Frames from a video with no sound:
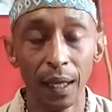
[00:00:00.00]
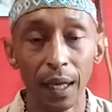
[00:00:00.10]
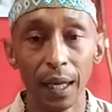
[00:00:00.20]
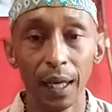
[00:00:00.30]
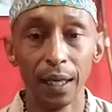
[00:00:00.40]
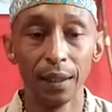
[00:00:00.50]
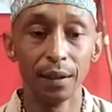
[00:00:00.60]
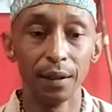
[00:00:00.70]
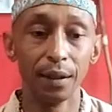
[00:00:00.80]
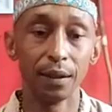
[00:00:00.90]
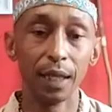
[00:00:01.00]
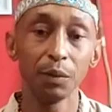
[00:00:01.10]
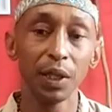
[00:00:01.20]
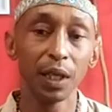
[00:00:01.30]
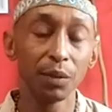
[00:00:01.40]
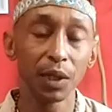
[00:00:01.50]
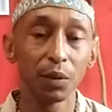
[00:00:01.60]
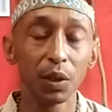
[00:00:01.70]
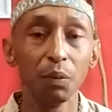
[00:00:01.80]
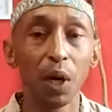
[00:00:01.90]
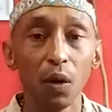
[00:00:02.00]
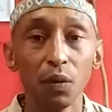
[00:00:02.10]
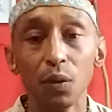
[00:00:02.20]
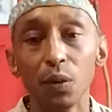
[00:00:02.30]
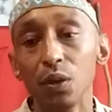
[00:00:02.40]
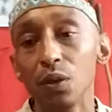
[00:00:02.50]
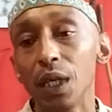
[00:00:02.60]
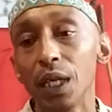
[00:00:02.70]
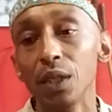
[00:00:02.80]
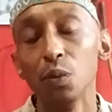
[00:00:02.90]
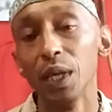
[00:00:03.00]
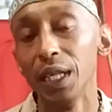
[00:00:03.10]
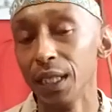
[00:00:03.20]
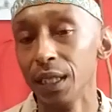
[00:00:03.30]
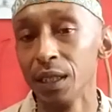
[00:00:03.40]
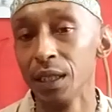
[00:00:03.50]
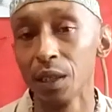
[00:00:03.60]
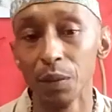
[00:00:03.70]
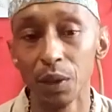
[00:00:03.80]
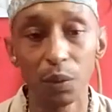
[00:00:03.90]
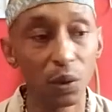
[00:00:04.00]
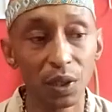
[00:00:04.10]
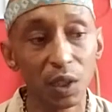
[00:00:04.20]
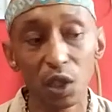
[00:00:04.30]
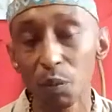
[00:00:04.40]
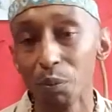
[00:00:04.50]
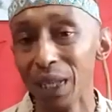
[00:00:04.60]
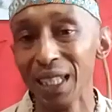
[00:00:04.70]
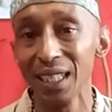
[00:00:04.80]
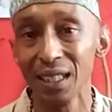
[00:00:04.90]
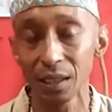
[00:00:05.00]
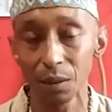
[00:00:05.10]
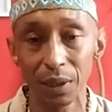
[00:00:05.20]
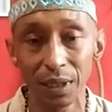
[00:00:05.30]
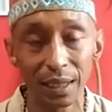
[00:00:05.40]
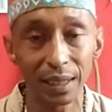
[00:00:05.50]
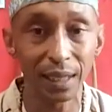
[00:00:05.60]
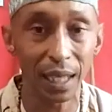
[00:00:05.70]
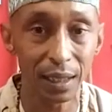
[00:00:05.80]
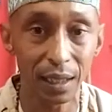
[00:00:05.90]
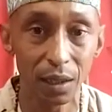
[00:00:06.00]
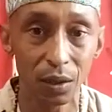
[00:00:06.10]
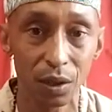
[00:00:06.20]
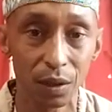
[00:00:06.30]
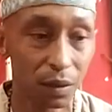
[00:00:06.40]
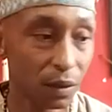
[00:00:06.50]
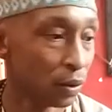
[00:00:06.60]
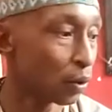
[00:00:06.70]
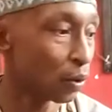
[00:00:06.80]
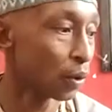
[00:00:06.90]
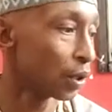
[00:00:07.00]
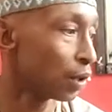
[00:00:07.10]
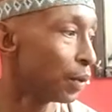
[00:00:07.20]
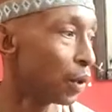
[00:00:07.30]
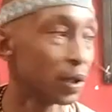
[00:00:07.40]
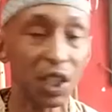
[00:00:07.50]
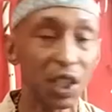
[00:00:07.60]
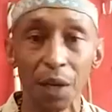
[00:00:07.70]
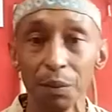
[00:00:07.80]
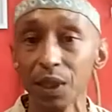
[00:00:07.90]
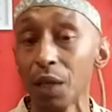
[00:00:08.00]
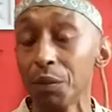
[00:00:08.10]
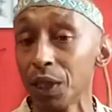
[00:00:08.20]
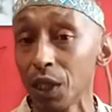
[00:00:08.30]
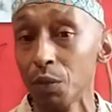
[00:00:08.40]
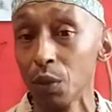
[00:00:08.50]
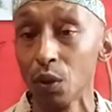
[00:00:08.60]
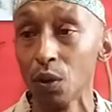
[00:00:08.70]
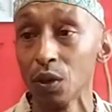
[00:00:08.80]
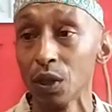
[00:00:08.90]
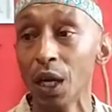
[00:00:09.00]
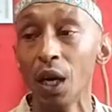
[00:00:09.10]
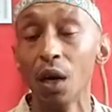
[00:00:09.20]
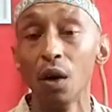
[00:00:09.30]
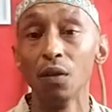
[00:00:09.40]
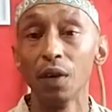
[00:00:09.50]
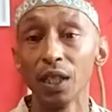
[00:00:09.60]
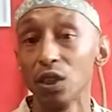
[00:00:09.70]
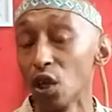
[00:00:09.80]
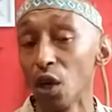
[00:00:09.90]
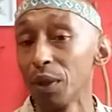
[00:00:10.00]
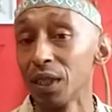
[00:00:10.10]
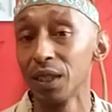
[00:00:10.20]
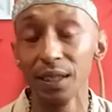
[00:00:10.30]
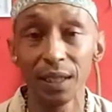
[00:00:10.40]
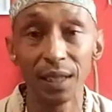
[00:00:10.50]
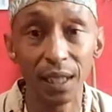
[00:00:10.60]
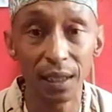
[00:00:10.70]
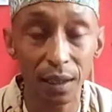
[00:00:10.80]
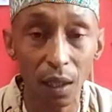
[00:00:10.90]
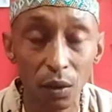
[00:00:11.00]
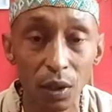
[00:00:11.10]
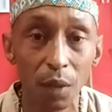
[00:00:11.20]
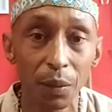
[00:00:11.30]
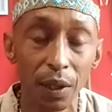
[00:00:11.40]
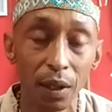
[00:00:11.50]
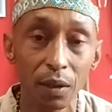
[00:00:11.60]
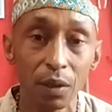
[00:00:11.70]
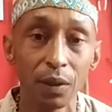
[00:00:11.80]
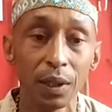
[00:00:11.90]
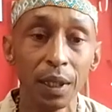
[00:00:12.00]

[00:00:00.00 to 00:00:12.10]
And that becomes something powerful when you learn to play an instrument, because there's not many instruments in the San culture. You're talking about drums coming in because of us dropping things and hearing sounds coming out of it.